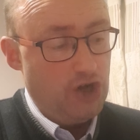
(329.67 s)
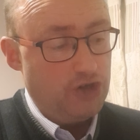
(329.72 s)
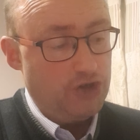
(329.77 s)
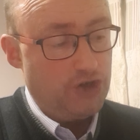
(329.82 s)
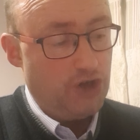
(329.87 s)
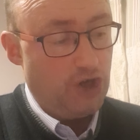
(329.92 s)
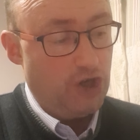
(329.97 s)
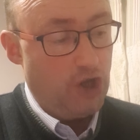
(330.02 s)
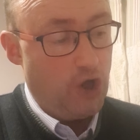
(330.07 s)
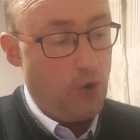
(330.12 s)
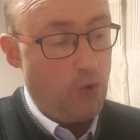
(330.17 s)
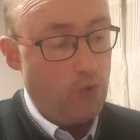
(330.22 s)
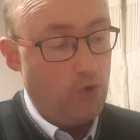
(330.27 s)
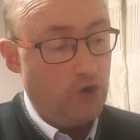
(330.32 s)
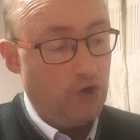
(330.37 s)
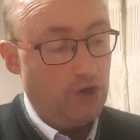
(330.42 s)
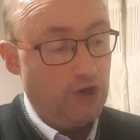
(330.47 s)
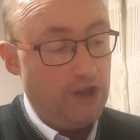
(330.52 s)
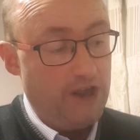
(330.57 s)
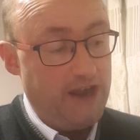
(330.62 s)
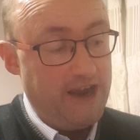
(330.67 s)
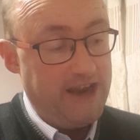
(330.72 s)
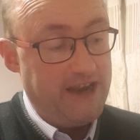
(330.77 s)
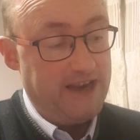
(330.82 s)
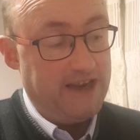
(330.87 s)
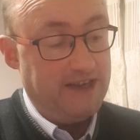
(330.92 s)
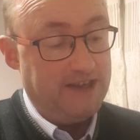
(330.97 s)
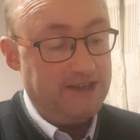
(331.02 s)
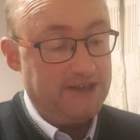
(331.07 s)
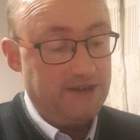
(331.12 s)
to local
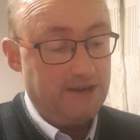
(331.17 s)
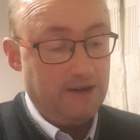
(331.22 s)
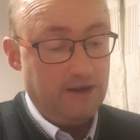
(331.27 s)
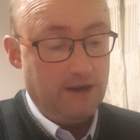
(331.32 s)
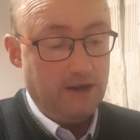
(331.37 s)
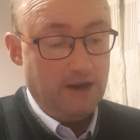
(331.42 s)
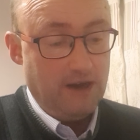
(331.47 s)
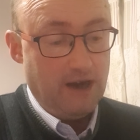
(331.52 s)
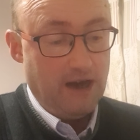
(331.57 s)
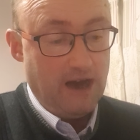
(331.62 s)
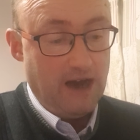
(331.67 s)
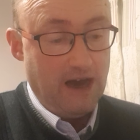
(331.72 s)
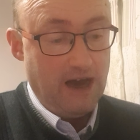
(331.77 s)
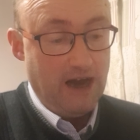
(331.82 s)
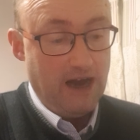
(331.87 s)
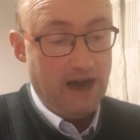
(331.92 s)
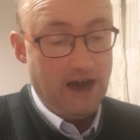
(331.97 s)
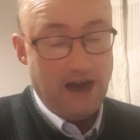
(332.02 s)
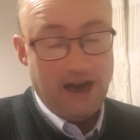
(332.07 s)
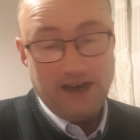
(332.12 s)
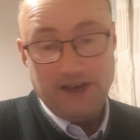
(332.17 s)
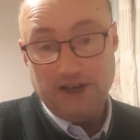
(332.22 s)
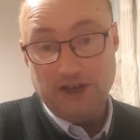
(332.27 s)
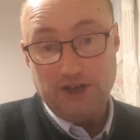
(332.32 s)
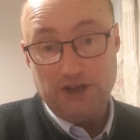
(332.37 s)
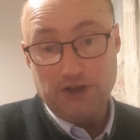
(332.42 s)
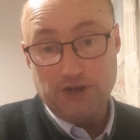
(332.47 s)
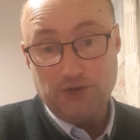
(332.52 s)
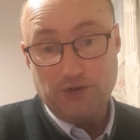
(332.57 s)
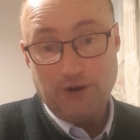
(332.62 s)
leagues uh, and the
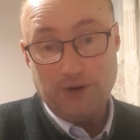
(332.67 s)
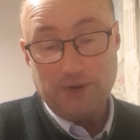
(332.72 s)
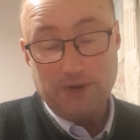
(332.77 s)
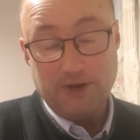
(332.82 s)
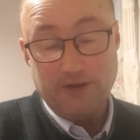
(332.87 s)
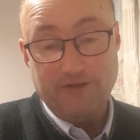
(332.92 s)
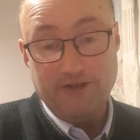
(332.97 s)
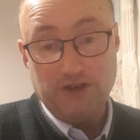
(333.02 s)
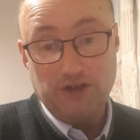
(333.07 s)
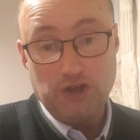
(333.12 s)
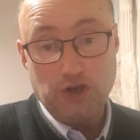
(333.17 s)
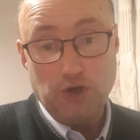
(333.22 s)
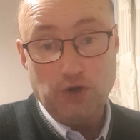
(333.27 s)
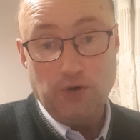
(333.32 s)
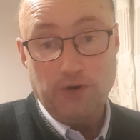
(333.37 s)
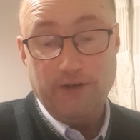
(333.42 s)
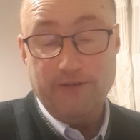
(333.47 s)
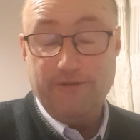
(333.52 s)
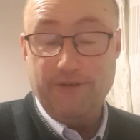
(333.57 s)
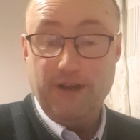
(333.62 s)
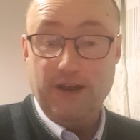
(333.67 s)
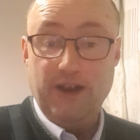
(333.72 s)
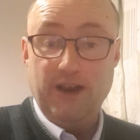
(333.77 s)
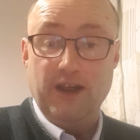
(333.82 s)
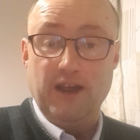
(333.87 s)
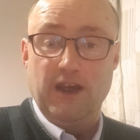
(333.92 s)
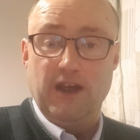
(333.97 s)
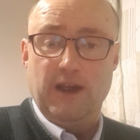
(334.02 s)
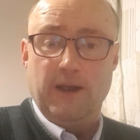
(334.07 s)
description of a tour of the